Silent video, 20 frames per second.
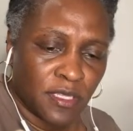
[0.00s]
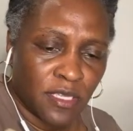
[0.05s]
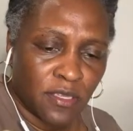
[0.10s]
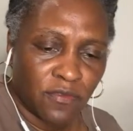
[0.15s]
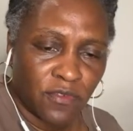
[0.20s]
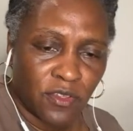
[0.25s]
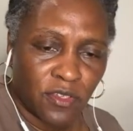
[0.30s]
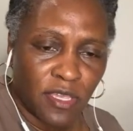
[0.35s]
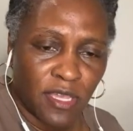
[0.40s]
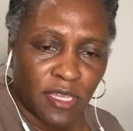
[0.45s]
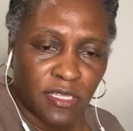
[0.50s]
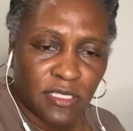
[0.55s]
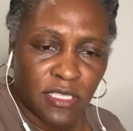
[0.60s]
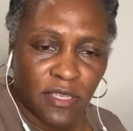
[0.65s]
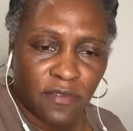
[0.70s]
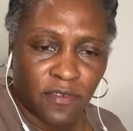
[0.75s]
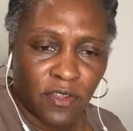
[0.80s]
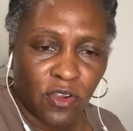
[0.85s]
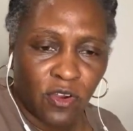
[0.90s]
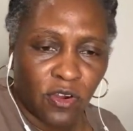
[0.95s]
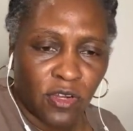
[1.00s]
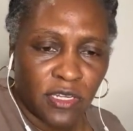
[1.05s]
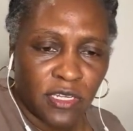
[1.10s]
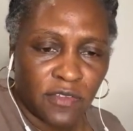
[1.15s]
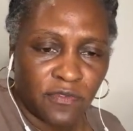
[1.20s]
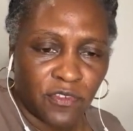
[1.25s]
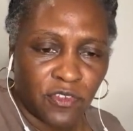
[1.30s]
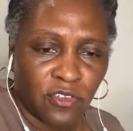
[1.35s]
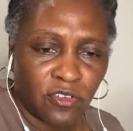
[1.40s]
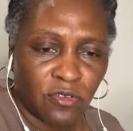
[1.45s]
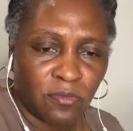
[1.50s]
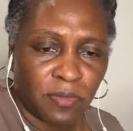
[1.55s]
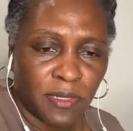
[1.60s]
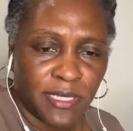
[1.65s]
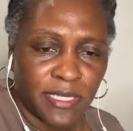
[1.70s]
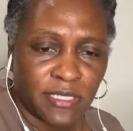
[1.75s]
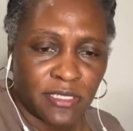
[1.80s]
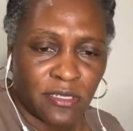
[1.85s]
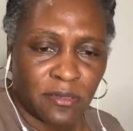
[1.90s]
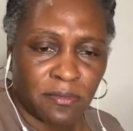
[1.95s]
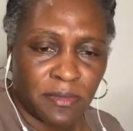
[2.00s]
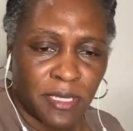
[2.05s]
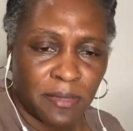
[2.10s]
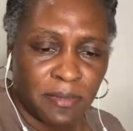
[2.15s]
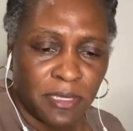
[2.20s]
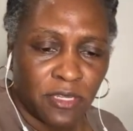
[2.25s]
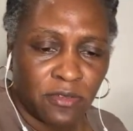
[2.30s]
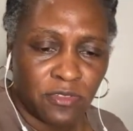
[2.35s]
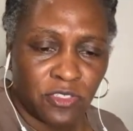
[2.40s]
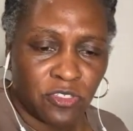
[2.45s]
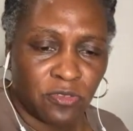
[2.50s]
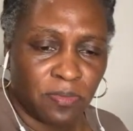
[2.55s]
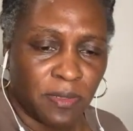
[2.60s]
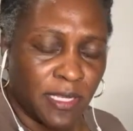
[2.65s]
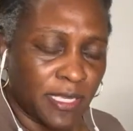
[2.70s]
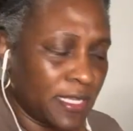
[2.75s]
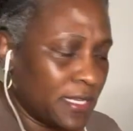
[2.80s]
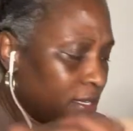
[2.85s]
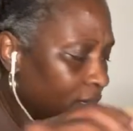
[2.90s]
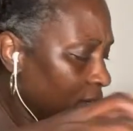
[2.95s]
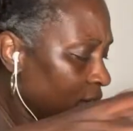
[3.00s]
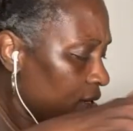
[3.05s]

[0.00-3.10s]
you guys have a garden. If you're gonna plant something, let me know what you're planting.